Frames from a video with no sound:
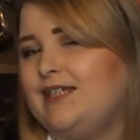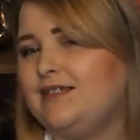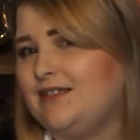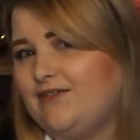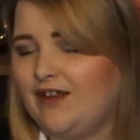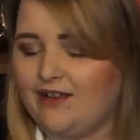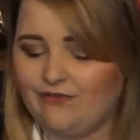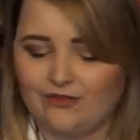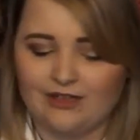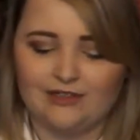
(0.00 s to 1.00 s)
favourite
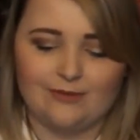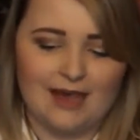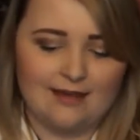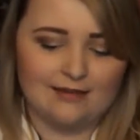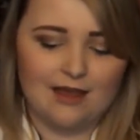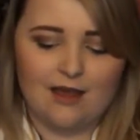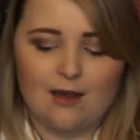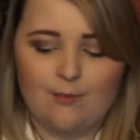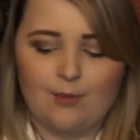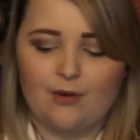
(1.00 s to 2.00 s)
as well.
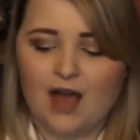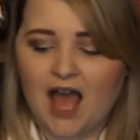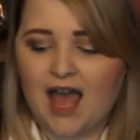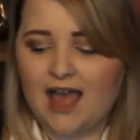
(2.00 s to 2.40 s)
But I